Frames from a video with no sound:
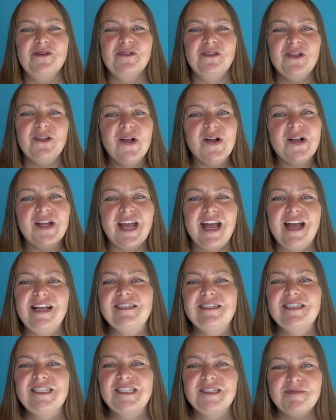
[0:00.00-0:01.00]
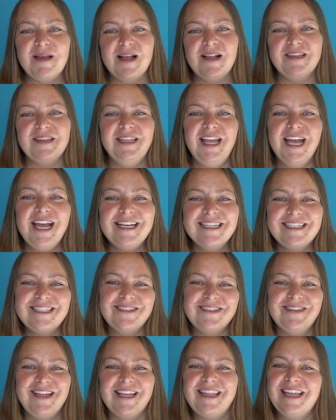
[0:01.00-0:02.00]
look and smell nice
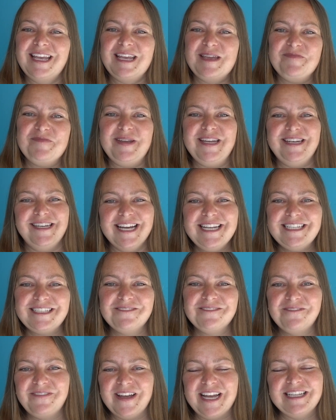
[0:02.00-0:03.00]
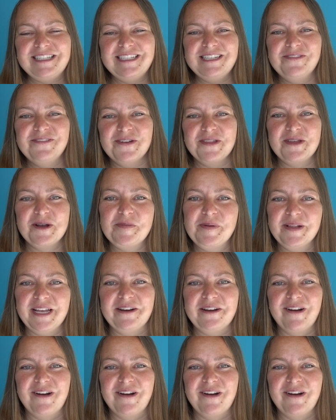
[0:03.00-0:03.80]
so that they can be nice and fancy for their plane